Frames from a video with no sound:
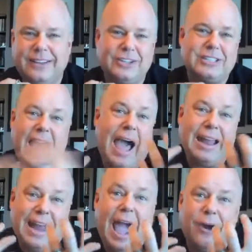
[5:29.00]
They just
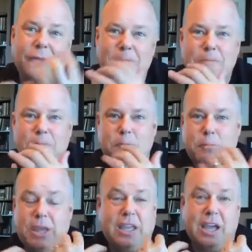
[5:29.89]
hide out
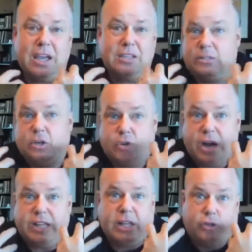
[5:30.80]
because they're
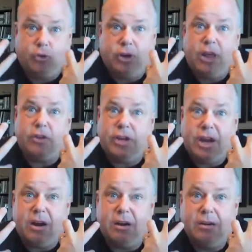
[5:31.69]
trying to get through another
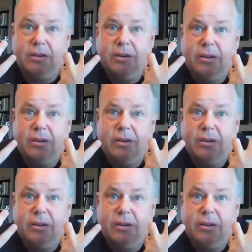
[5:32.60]
year.